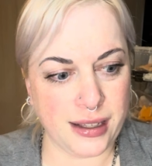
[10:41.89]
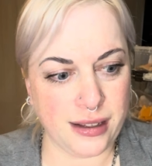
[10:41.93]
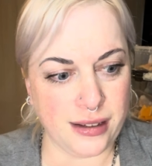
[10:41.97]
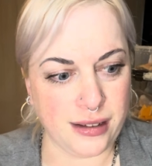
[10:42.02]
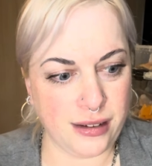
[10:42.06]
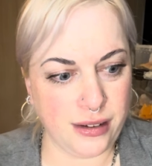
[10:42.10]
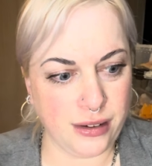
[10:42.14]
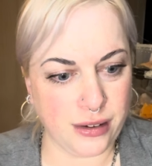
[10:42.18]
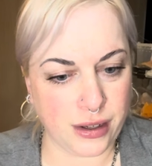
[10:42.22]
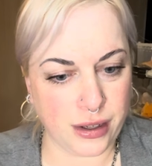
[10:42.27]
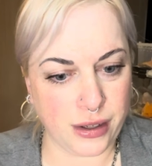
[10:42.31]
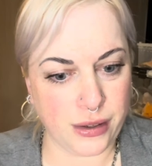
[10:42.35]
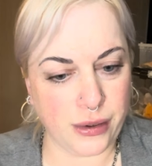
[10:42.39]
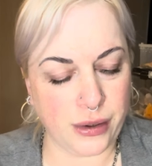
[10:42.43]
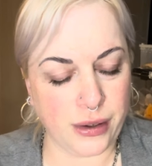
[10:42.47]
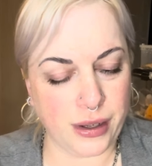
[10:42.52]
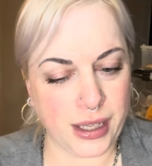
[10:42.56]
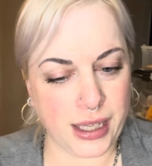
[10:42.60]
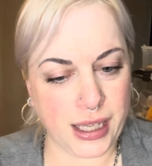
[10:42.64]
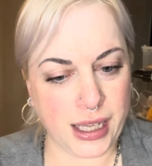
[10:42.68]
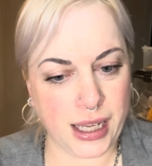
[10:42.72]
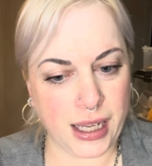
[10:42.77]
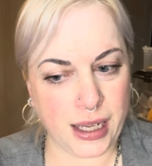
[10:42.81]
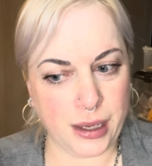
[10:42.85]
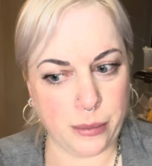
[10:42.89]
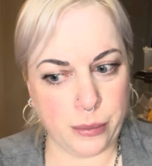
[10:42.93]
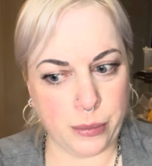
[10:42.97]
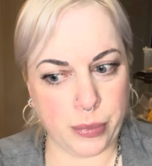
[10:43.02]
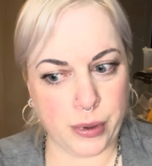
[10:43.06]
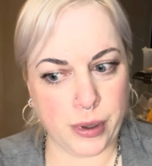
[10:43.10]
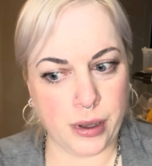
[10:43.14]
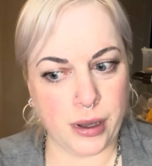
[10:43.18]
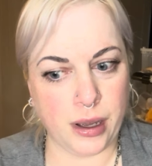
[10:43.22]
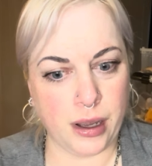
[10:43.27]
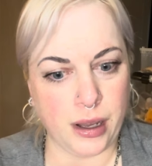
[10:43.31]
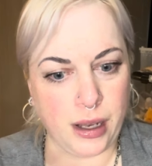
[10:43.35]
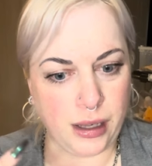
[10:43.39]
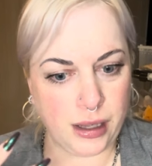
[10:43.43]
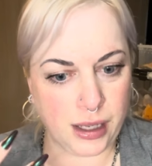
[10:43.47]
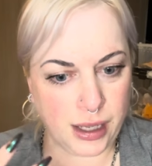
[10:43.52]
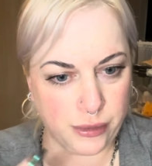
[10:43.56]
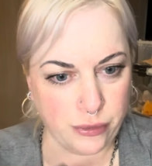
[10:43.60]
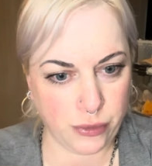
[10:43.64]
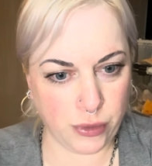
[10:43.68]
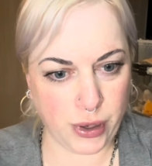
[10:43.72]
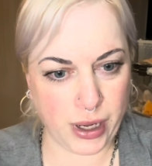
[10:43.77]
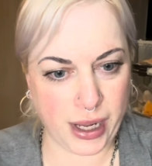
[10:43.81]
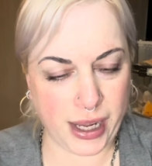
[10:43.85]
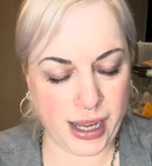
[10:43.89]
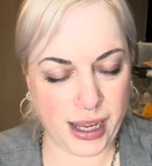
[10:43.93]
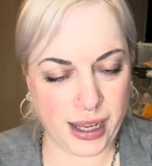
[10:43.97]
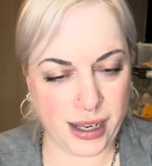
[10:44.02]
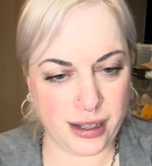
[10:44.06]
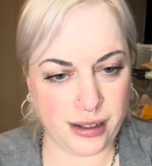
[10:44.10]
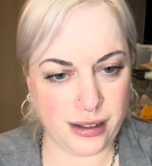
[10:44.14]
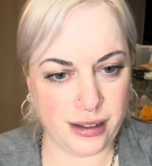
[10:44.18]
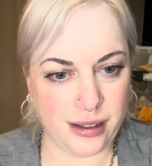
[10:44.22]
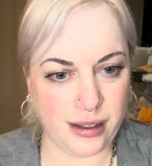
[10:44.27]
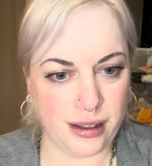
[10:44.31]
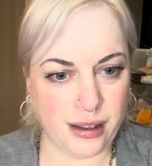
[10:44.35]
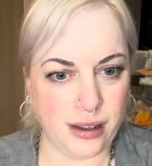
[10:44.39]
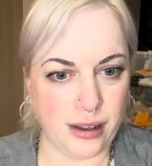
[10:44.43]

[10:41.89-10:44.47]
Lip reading: you know, keep a level head